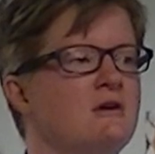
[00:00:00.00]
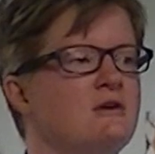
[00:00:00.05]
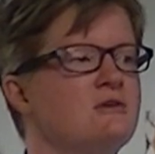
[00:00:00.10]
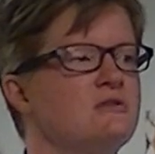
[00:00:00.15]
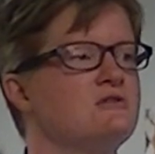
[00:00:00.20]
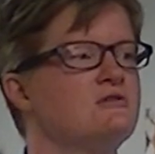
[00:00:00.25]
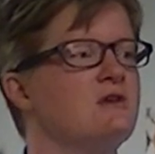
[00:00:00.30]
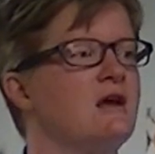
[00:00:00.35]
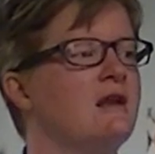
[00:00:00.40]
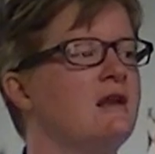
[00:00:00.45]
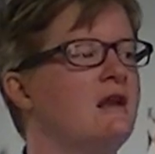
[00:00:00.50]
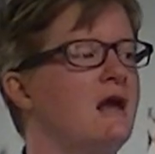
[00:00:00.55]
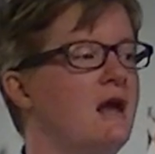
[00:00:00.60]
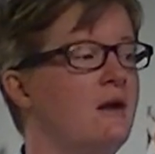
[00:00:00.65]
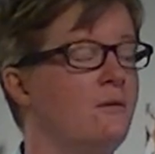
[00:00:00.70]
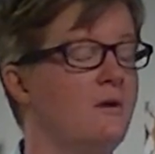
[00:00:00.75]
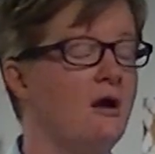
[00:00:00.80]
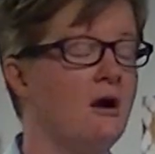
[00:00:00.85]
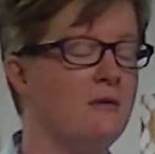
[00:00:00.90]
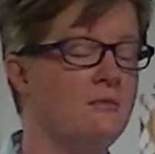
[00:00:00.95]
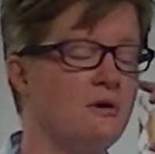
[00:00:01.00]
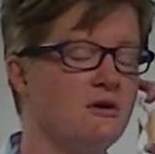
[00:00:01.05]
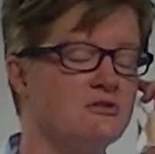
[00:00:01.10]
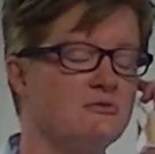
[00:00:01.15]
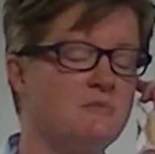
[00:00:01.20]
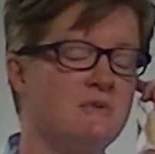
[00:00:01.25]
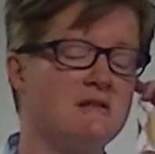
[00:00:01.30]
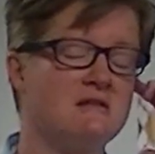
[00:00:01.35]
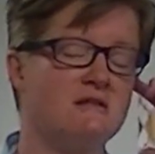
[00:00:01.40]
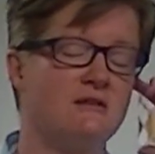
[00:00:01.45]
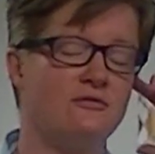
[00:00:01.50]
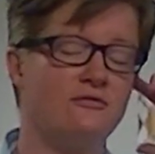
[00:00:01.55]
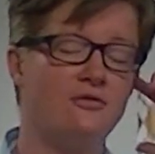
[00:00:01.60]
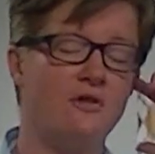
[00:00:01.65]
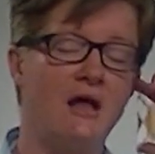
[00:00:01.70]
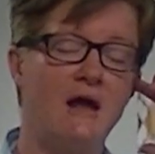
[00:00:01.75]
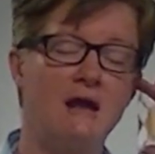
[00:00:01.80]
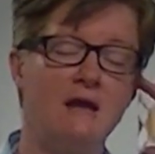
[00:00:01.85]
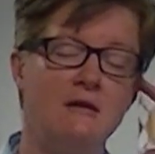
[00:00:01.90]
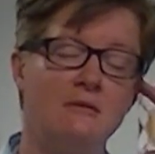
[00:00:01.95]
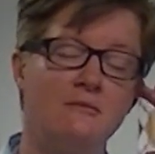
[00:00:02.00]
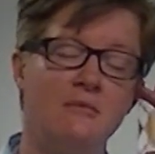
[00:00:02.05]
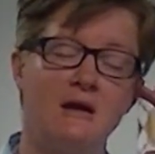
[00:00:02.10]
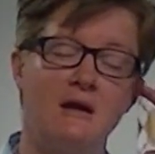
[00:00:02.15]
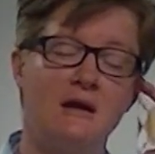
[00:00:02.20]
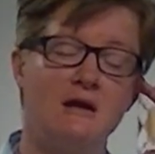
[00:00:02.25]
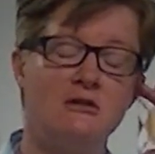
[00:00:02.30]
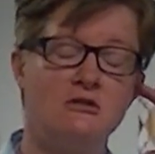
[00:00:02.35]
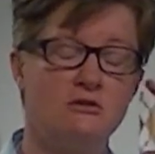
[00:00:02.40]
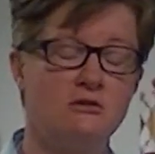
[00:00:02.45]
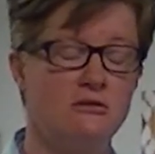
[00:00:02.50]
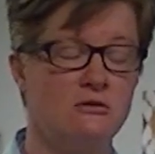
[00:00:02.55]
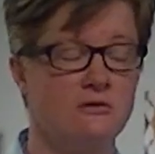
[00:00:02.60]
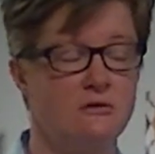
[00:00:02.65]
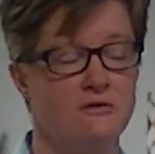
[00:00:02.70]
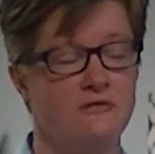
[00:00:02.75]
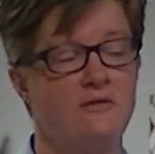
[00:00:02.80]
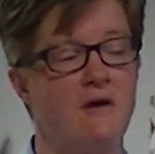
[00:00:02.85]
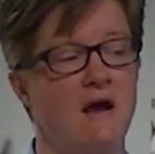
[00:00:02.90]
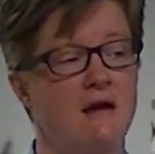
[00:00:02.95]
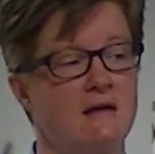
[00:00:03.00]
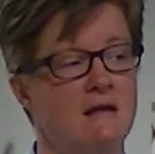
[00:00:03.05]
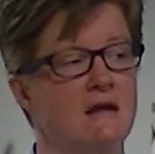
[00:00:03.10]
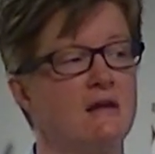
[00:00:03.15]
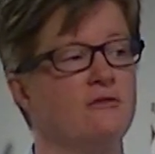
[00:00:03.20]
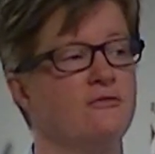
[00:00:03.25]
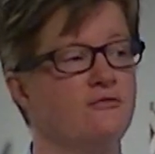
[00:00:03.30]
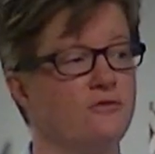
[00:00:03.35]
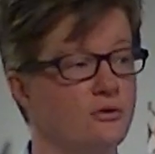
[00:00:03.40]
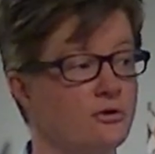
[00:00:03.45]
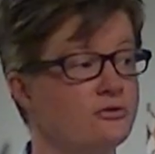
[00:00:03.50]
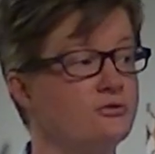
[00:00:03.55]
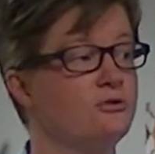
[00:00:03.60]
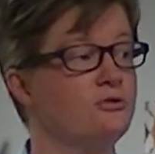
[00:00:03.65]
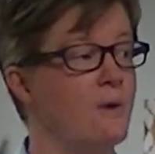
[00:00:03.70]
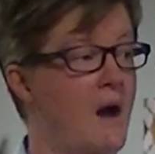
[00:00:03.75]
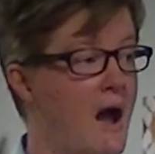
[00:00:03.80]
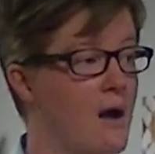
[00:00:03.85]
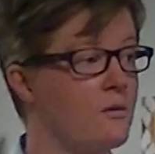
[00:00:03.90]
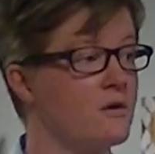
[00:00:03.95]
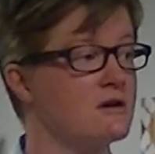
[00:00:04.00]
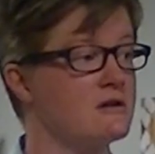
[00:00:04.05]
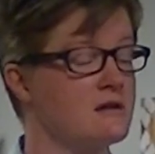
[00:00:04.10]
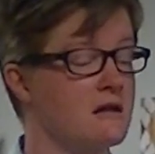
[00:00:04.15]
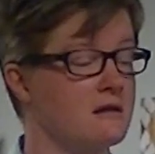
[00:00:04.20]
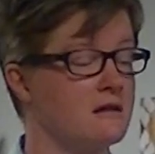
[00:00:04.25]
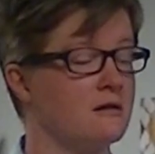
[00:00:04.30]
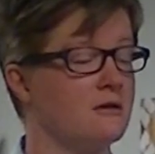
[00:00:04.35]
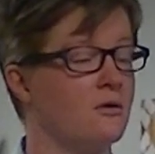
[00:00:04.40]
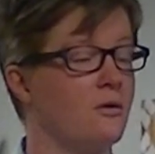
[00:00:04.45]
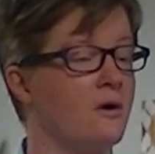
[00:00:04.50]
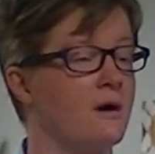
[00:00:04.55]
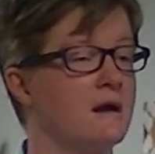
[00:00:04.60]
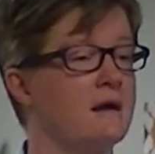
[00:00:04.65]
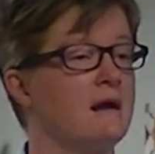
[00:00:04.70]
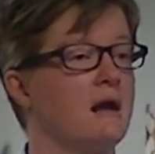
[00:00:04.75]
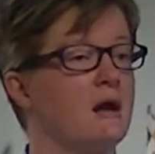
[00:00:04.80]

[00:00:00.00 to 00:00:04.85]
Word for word: Sunday, we almost missed the flight because you do in fact need a full two hours at the LaGuardia